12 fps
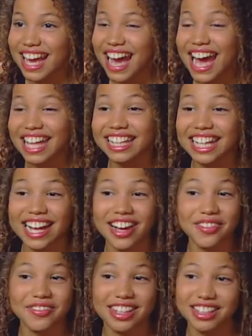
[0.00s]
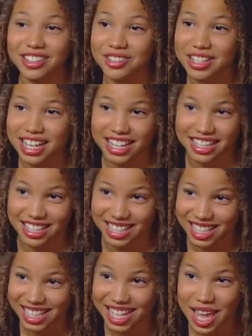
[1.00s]
I loved the location
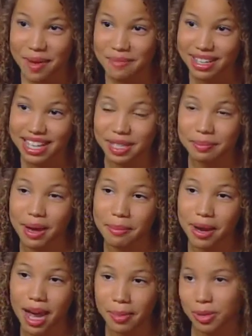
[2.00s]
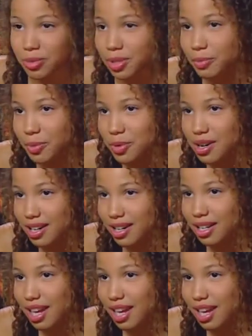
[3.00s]
because my mommy was born